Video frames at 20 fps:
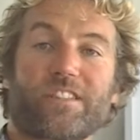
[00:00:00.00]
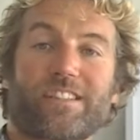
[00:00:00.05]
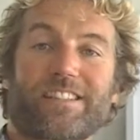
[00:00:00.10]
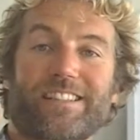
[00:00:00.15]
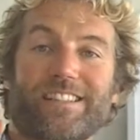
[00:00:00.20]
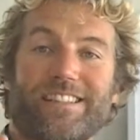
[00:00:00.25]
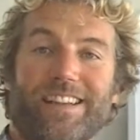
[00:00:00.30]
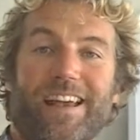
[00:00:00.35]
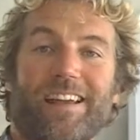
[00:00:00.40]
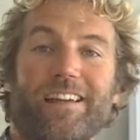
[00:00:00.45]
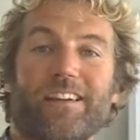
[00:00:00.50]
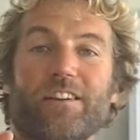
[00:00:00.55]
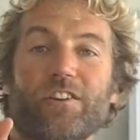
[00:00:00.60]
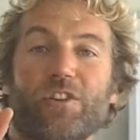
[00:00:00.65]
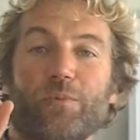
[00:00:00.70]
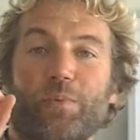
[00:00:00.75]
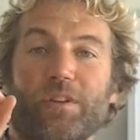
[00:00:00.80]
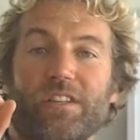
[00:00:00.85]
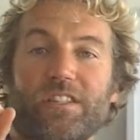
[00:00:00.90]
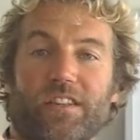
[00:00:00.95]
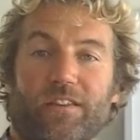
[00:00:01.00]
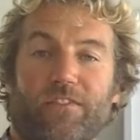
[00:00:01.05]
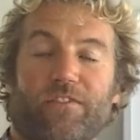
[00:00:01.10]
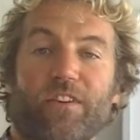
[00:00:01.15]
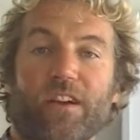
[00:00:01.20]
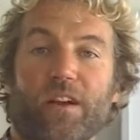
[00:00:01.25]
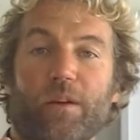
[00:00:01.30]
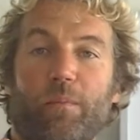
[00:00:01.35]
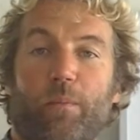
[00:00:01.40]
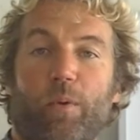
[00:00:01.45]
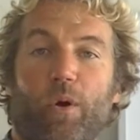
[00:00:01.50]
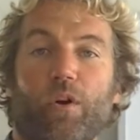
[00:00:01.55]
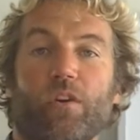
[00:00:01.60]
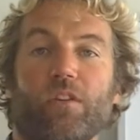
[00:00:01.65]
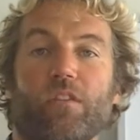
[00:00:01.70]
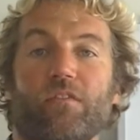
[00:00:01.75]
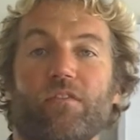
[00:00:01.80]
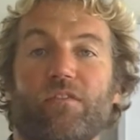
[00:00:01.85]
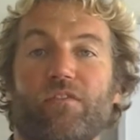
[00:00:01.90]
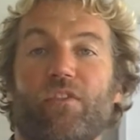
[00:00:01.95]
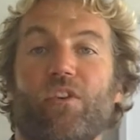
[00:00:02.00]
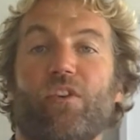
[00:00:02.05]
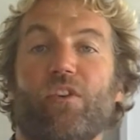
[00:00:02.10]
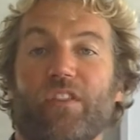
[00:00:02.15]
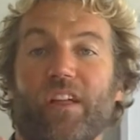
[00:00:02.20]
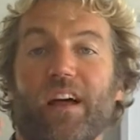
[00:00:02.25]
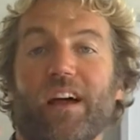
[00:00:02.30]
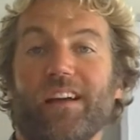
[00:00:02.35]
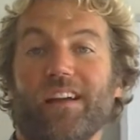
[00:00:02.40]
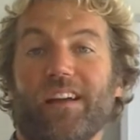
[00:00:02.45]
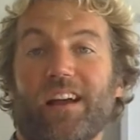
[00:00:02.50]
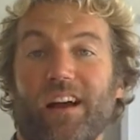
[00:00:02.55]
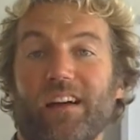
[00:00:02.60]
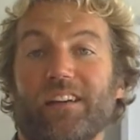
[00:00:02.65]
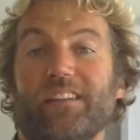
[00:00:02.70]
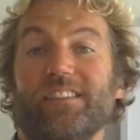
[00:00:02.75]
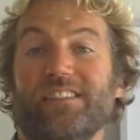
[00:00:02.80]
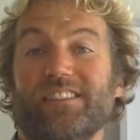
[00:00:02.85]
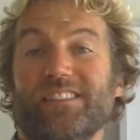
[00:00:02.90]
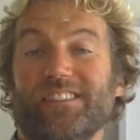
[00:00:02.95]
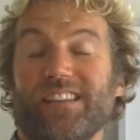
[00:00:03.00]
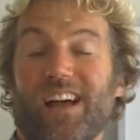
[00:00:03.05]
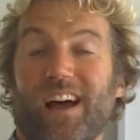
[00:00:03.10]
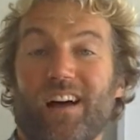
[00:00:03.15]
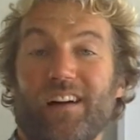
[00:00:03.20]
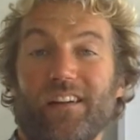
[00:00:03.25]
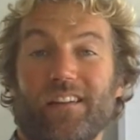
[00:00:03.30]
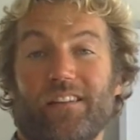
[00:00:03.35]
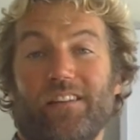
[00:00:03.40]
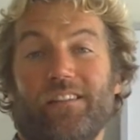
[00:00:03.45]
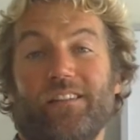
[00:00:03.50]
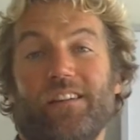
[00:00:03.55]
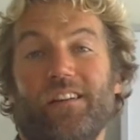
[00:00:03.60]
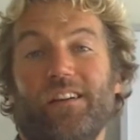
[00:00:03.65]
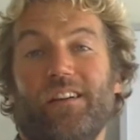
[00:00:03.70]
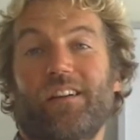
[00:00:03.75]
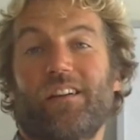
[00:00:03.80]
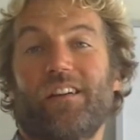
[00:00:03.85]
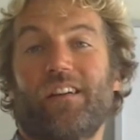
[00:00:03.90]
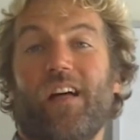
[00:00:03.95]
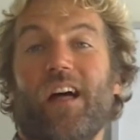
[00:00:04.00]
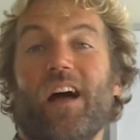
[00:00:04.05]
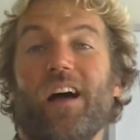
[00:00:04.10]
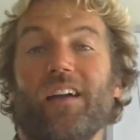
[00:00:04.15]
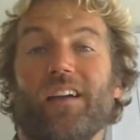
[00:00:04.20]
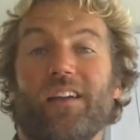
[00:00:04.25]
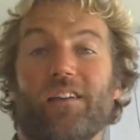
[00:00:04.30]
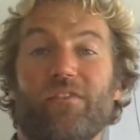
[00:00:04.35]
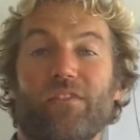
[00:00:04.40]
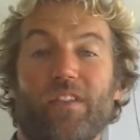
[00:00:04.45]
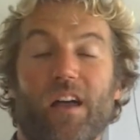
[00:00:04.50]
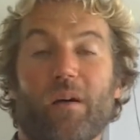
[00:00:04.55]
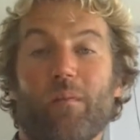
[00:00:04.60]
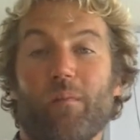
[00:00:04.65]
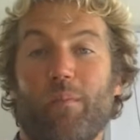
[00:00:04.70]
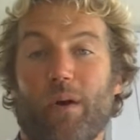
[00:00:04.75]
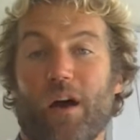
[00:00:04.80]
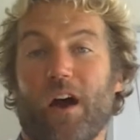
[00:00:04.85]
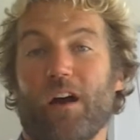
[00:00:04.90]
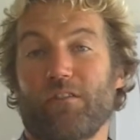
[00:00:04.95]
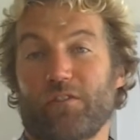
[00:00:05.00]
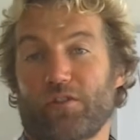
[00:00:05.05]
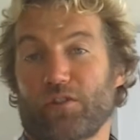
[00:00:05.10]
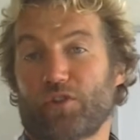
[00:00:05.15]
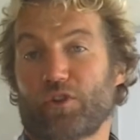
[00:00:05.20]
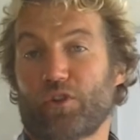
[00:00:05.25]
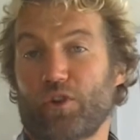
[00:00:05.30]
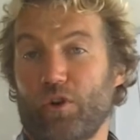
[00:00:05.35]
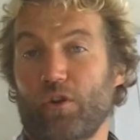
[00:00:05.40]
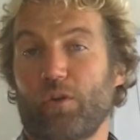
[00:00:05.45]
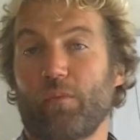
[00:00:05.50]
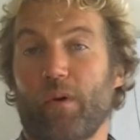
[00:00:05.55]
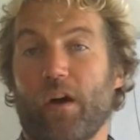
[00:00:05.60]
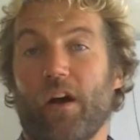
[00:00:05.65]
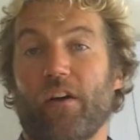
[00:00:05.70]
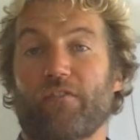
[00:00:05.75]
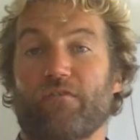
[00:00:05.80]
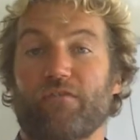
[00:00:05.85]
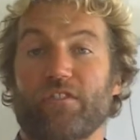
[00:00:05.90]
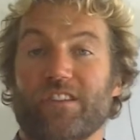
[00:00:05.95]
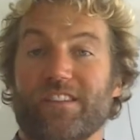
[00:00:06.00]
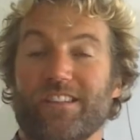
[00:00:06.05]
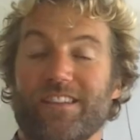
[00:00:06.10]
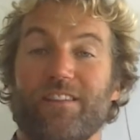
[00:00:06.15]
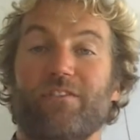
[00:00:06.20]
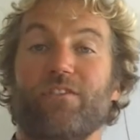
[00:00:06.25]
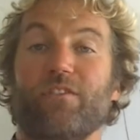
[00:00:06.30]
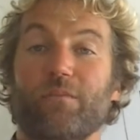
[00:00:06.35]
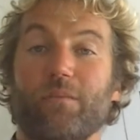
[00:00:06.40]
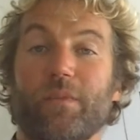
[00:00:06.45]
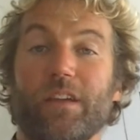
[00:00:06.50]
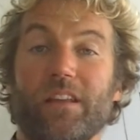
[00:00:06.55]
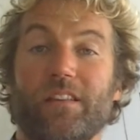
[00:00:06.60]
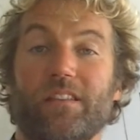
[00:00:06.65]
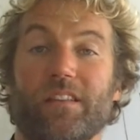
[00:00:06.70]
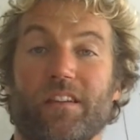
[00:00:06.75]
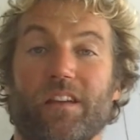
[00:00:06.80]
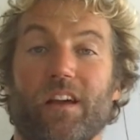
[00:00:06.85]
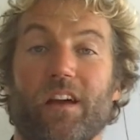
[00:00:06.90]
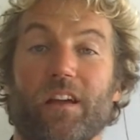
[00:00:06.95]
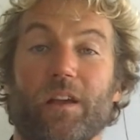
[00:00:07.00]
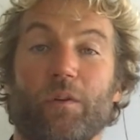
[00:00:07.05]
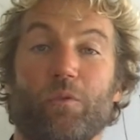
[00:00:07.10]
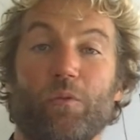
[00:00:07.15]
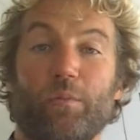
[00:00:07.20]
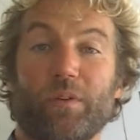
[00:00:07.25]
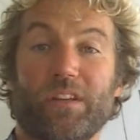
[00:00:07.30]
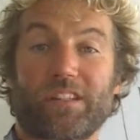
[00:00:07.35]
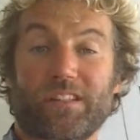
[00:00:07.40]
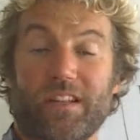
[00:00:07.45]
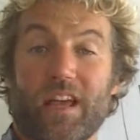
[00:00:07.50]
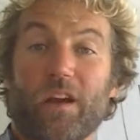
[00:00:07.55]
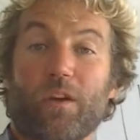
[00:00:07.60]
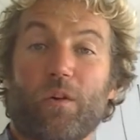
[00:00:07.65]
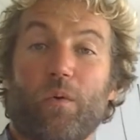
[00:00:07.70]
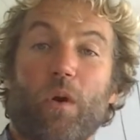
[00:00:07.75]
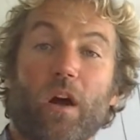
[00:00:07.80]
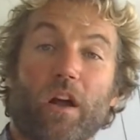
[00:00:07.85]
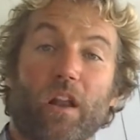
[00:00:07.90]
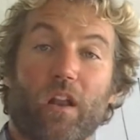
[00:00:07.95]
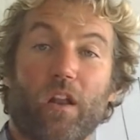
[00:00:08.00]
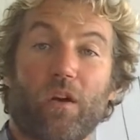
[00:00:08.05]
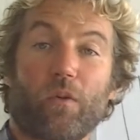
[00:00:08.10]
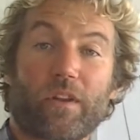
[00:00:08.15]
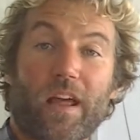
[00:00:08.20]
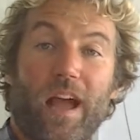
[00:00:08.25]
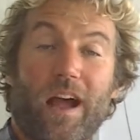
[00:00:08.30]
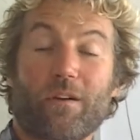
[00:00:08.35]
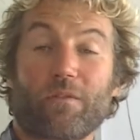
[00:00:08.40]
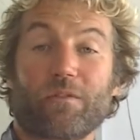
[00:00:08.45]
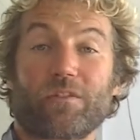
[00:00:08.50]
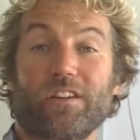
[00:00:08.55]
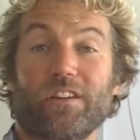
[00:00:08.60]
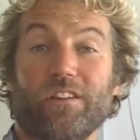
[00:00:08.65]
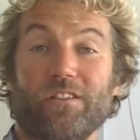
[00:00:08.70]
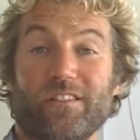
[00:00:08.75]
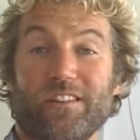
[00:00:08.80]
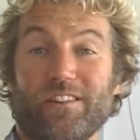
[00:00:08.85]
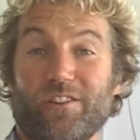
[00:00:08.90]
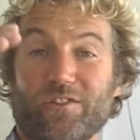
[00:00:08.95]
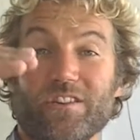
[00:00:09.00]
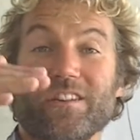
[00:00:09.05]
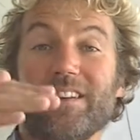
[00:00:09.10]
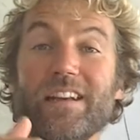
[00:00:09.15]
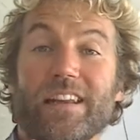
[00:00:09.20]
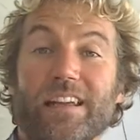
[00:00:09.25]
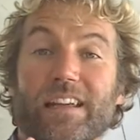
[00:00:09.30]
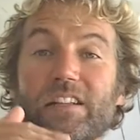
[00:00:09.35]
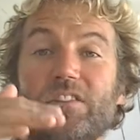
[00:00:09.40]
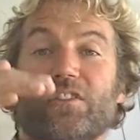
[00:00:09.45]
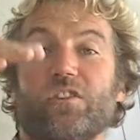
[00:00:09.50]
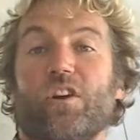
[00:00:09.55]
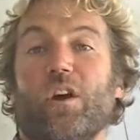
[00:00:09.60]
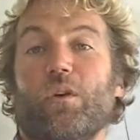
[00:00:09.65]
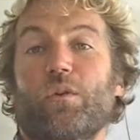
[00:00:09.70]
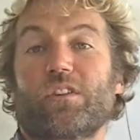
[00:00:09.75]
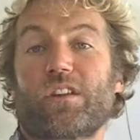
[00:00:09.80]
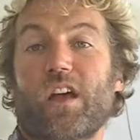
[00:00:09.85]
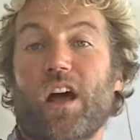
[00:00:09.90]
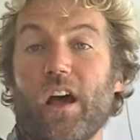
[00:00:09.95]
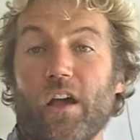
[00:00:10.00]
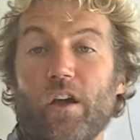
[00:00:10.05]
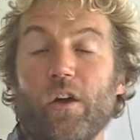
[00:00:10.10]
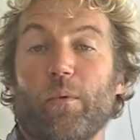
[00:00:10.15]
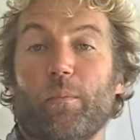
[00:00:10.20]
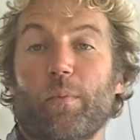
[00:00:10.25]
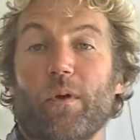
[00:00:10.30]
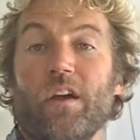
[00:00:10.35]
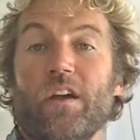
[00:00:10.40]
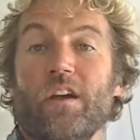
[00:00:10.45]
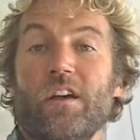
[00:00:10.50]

set at a specific point for that kite size. Uh, if that bar is a short bar for a seven meter kite, it will be set quite low down because it doesn't need to go as high up